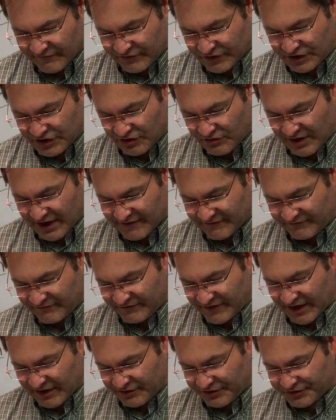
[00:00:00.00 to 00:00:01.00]
For you have
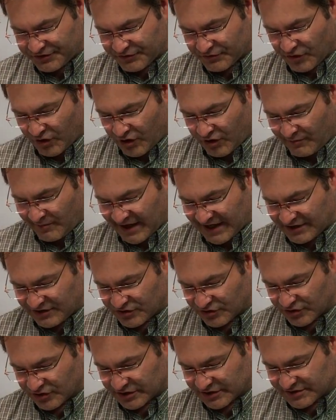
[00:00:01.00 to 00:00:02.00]
felt through all my
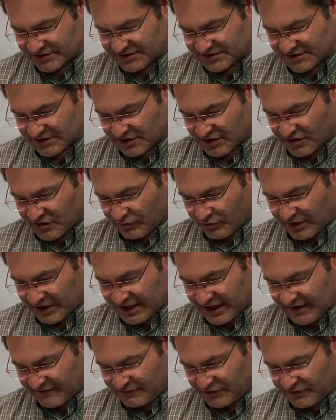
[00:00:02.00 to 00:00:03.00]
goods. What
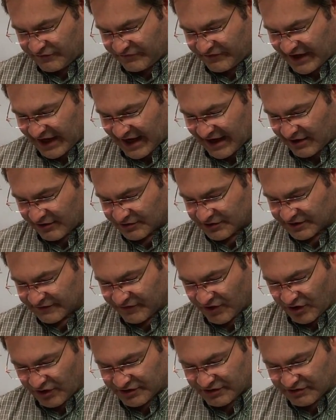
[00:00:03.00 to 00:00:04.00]
have you found
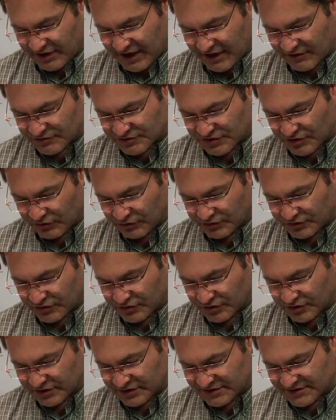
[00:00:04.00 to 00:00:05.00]
of all your household
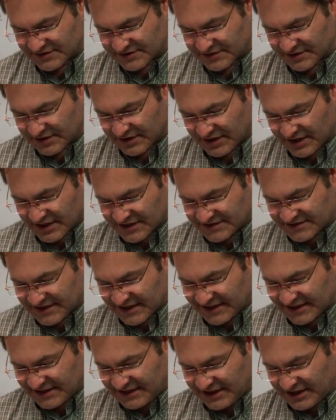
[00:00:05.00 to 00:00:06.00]
goods?
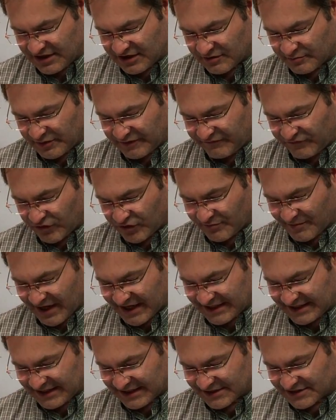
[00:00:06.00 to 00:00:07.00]
Set it here before
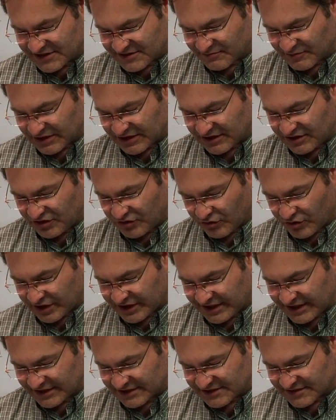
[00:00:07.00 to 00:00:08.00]
my kinsmen and your
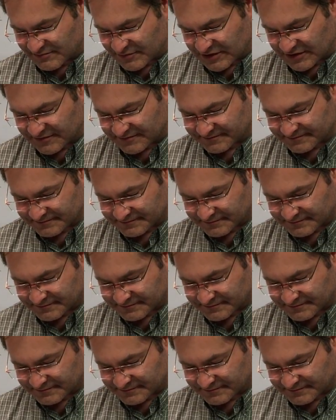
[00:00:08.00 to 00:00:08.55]
kinsmen,